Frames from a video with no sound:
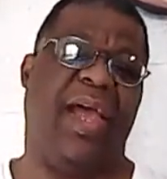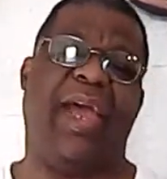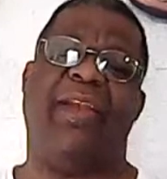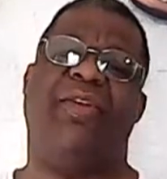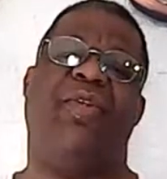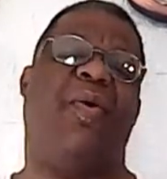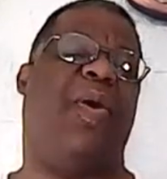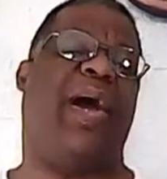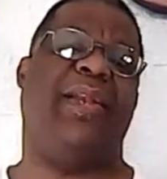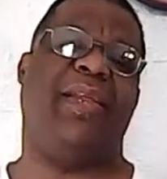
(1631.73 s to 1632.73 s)
Had no
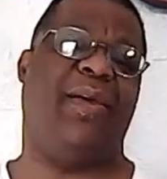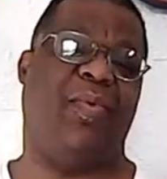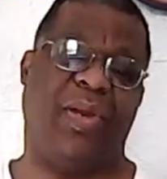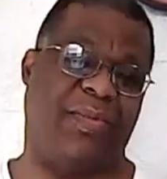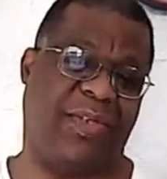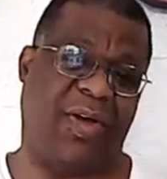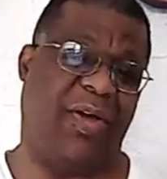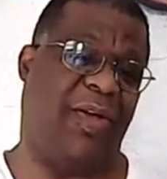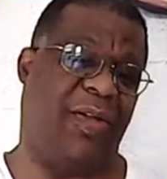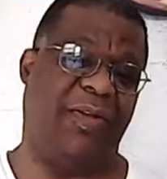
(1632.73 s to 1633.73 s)
idea what it was
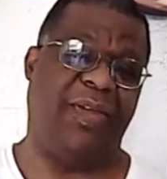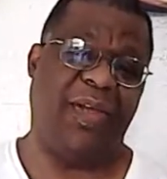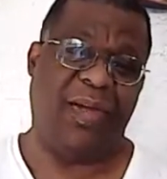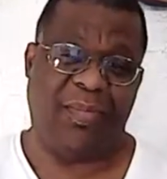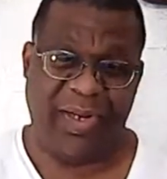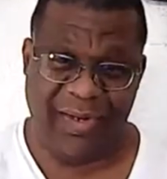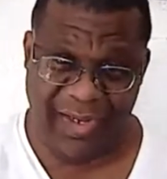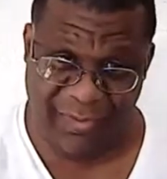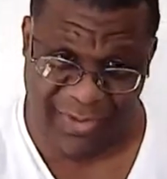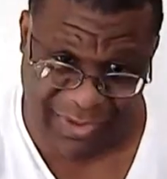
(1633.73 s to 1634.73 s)
called, but
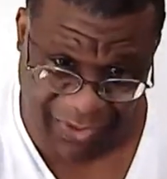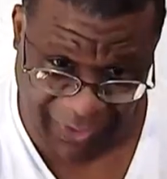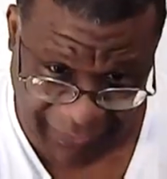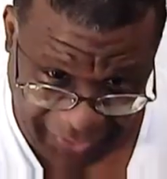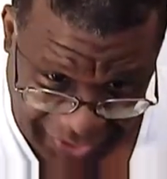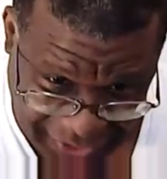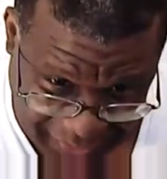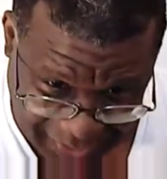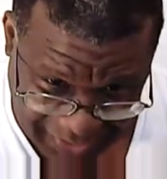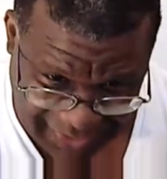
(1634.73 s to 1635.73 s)
it was all
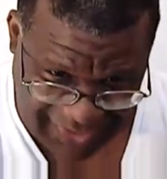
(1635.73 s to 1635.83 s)
vegetables.